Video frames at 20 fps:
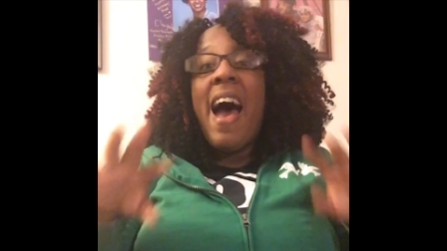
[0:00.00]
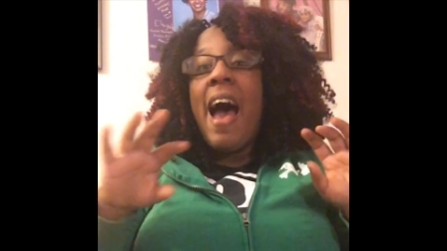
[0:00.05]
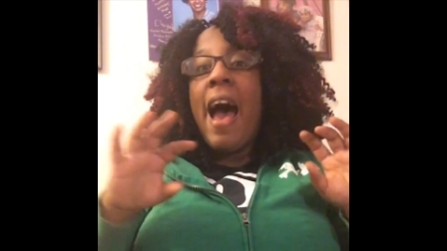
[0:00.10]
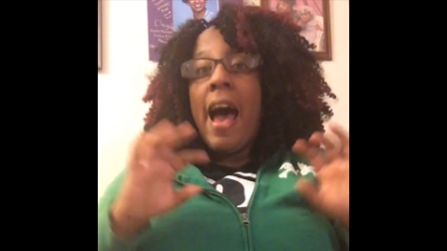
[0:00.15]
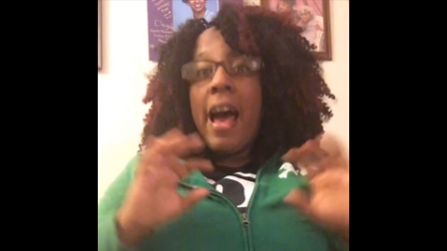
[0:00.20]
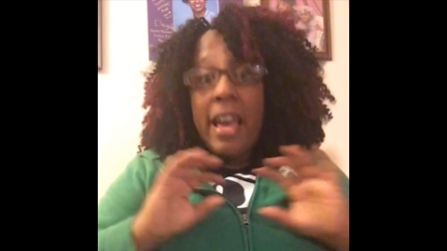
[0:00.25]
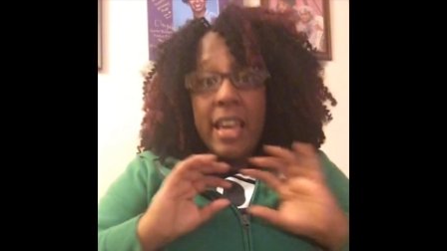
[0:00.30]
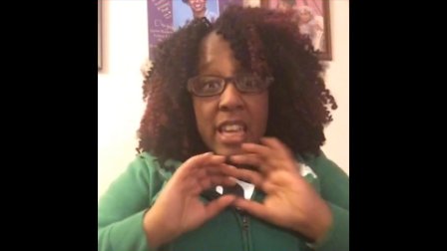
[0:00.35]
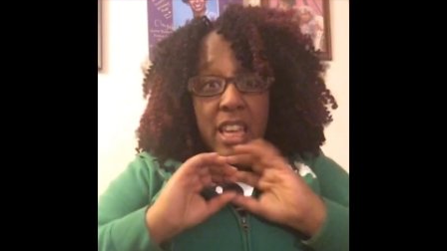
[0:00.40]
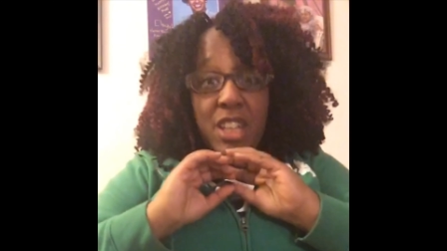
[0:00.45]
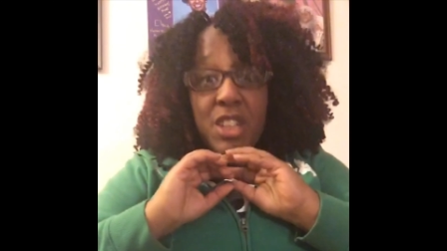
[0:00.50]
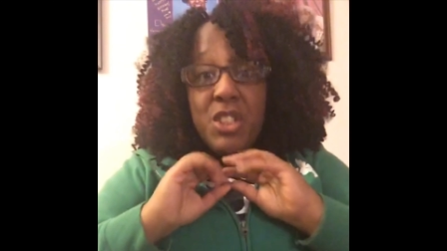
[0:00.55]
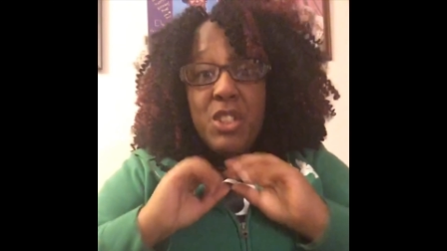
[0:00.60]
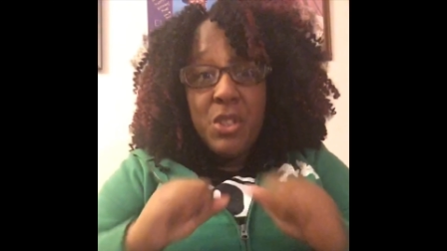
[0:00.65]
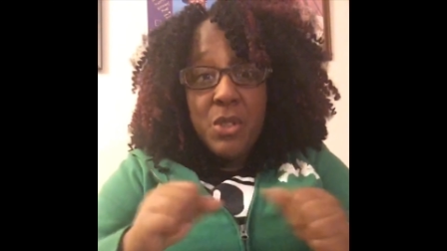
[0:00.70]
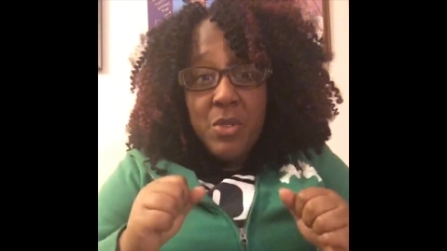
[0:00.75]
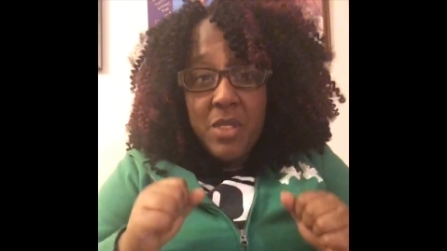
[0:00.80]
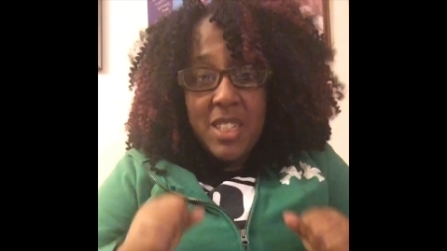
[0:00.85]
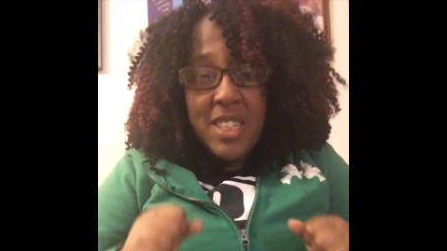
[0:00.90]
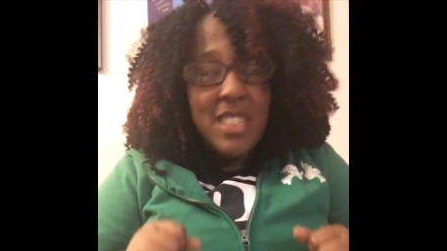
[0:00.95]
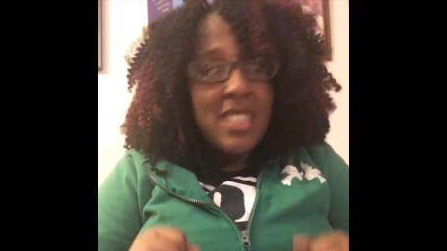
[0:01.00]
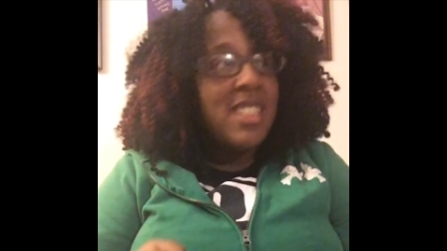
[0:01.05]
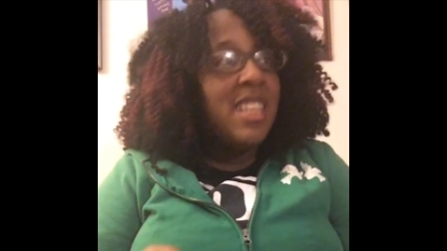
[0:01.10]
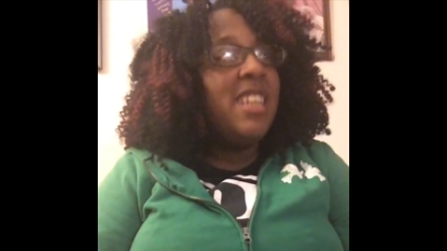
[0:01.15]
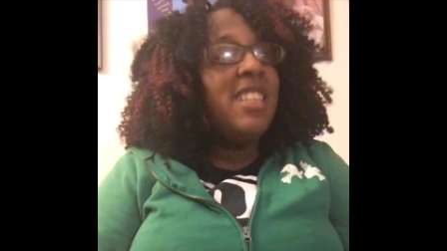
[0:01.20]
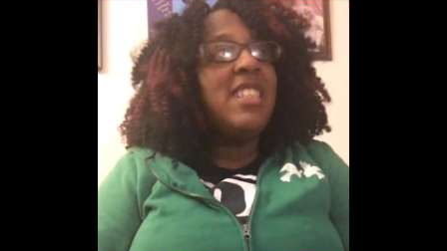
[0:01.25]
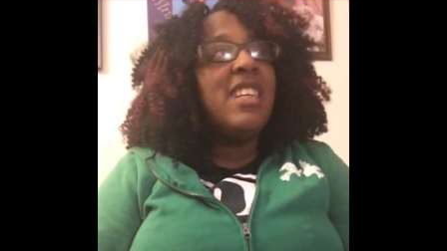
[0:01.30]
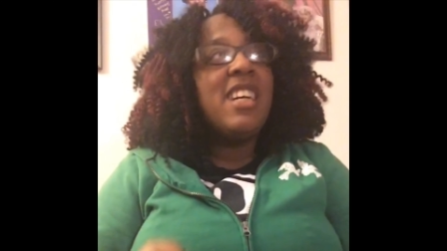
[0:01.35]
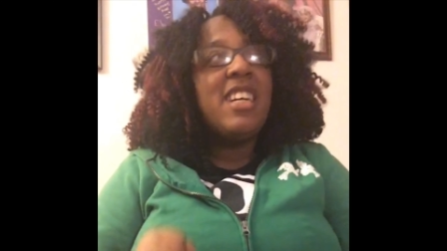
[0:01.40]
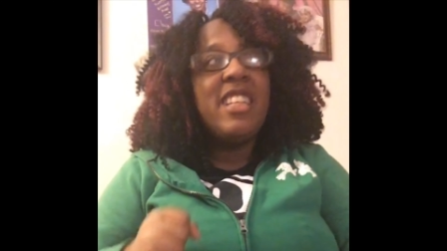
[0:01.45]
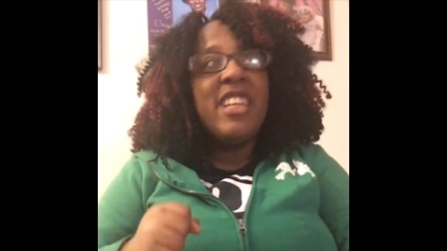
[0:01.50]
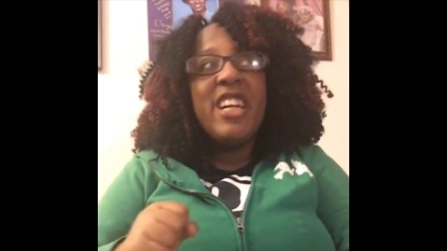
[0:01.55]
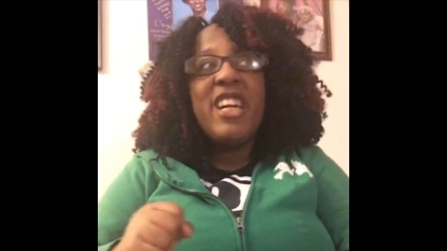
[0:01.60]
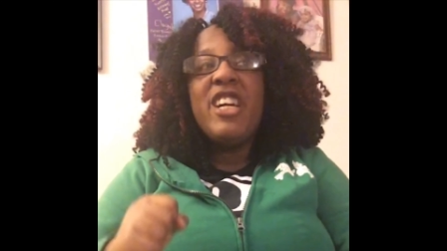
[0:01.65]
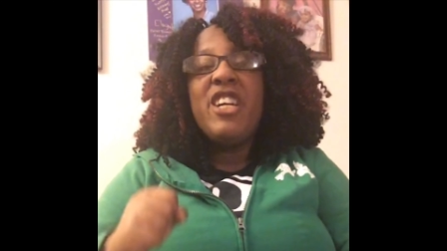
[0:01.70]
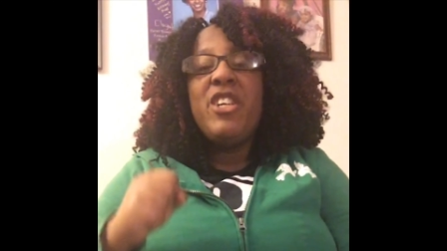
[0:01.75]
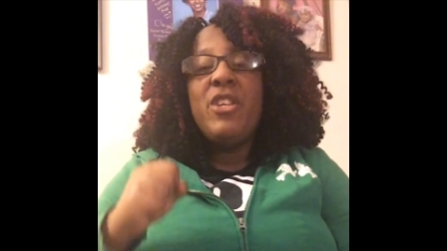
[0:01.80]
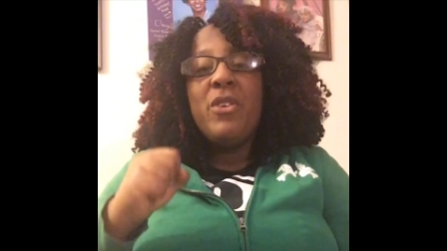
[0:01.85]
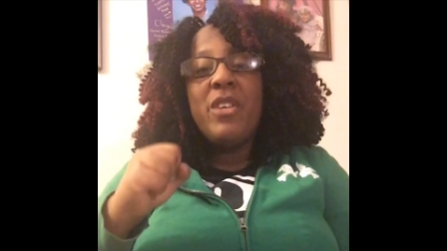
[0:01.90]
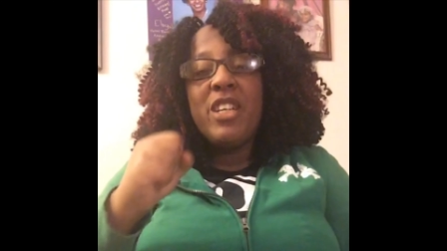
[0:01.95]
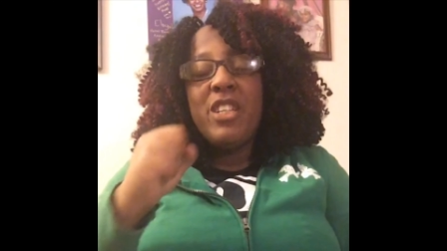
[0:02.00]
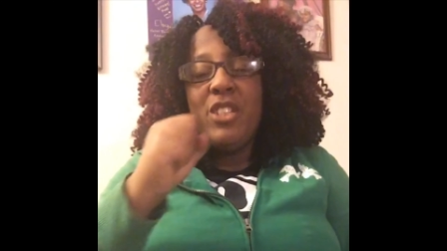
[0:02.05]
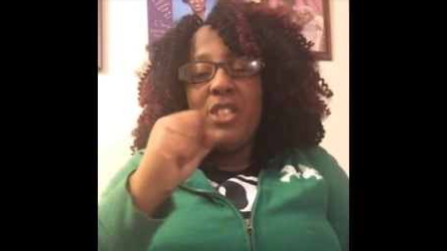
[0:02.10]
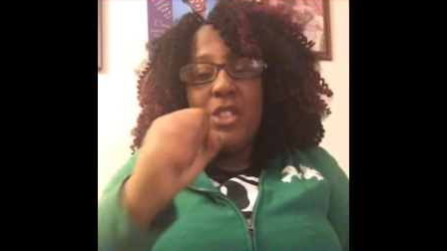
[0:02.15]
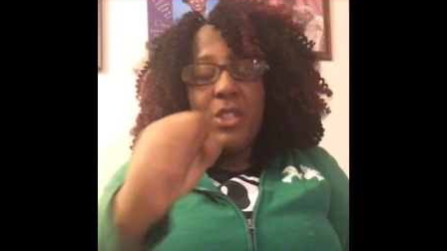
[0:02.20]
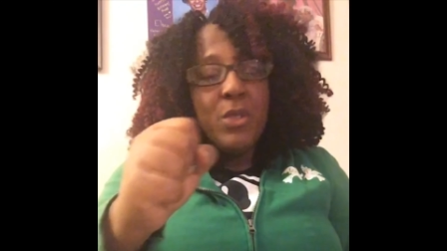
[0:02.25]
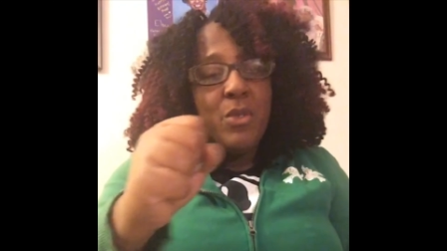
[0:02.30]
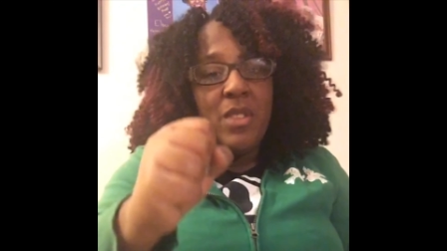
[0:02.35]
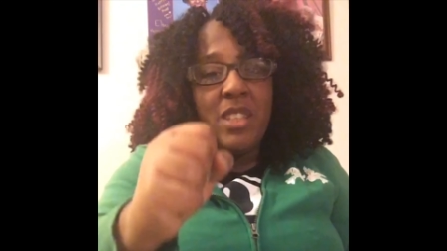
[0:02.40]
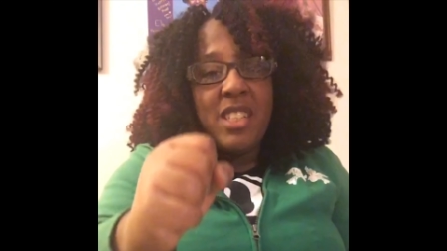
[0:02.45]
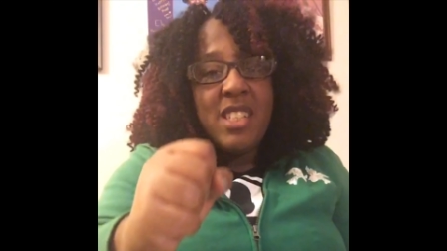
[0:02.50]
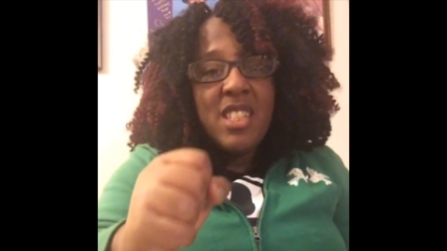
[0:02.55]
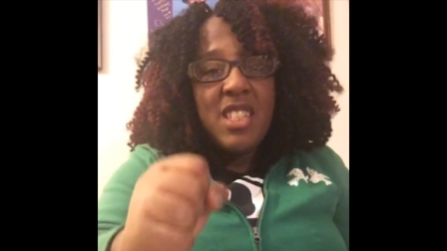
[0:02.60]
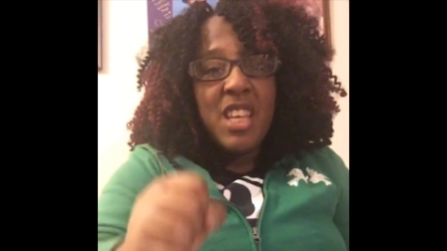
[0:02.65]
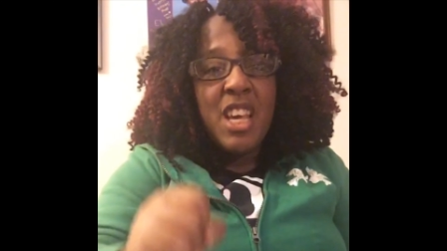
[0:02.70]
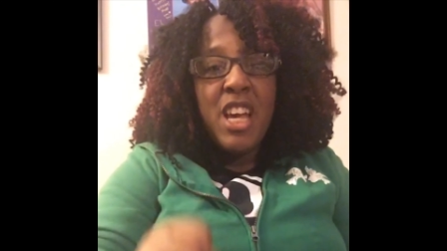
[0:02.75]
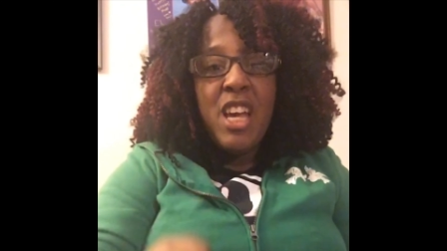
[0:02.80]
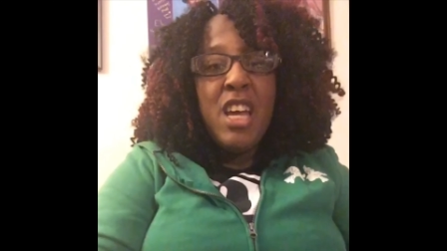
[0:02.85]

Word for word: I can do this. Declare you can do this.